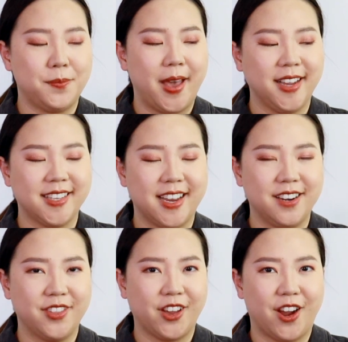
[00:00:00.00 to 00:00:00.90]
back side
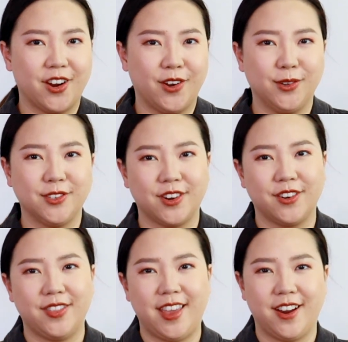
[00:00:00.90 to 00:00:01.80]
of the car
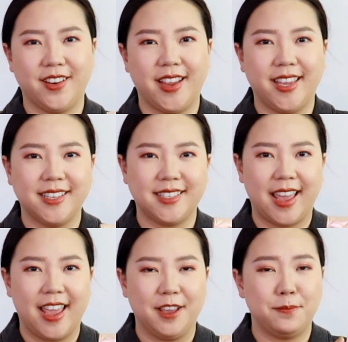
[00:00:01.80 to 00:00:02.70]
holder, there is
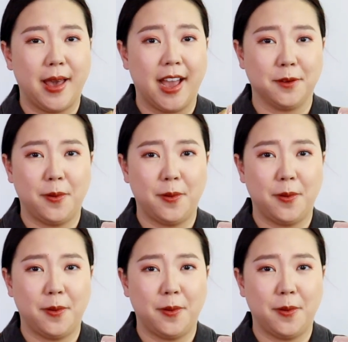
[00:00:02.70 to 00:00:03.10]
a back